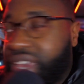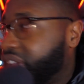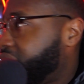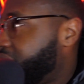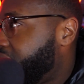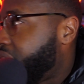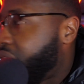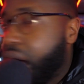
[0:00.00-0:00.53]

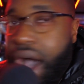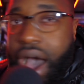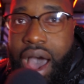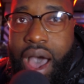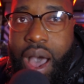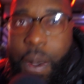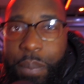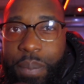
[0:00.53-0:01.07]

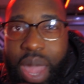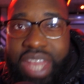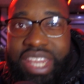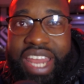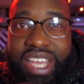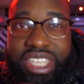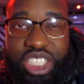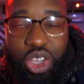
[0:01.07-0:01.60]
Um, and
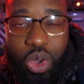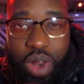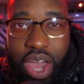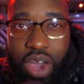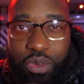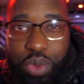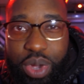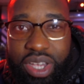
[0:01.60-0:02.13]
they're sold
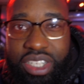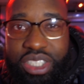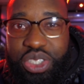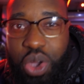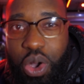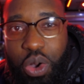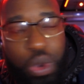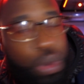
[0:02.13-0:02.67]
out of wings,
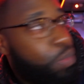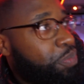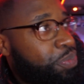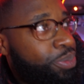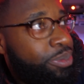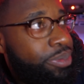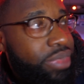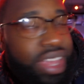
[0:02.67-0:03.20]
so
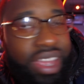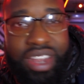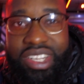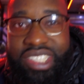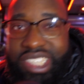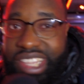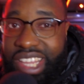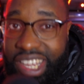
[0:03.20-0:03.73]

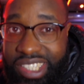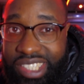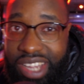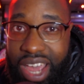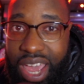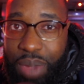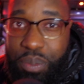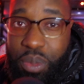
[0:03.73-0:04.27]
it's third
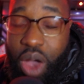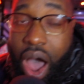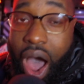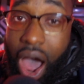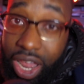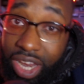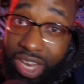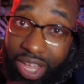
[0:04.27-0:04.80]
time,
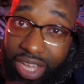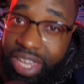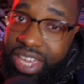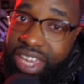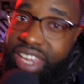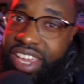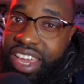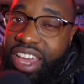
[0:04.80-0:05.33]

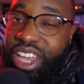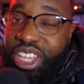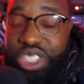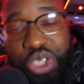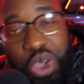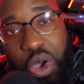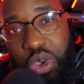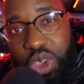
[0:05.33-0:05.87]
unlucky.
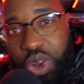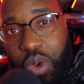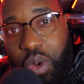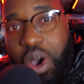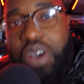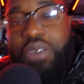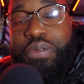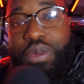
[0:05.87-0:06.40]
So you know
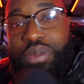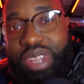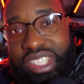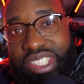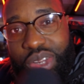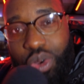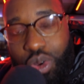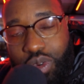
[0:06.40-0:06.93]
what? From
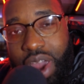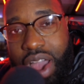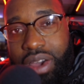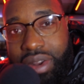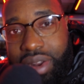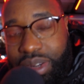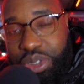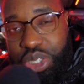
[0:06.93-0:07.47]
this little round,
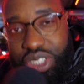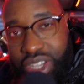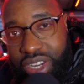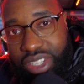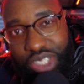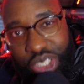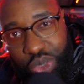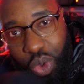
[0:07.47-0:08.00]
I'm just gonna
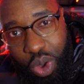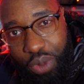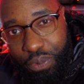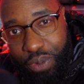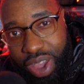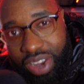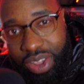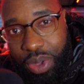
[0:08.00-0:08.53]

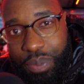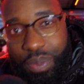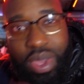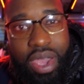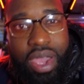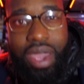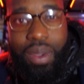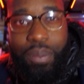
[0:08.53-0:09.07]
disqualify them.
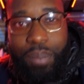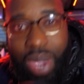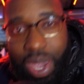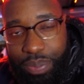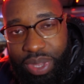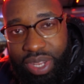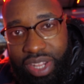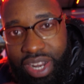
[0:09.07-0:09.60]

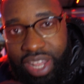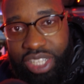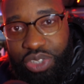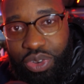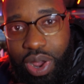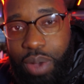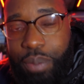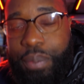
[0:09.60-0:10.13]
Maybe in the next
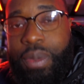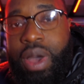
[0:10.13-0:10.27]
round.